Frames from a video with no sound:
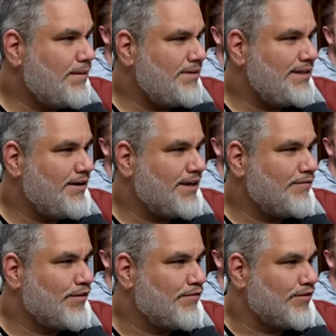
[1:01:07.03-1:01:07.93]
I'm going to take out
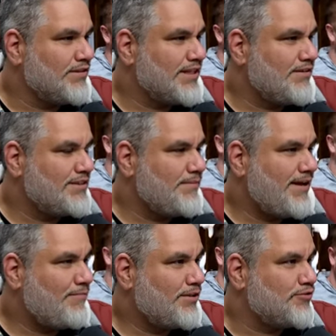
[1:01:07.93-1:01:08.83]
Giver of Runes. They don't seem to
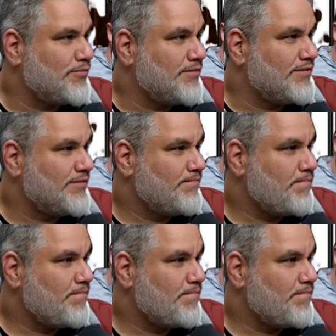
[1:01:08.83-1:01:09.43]
have much removal.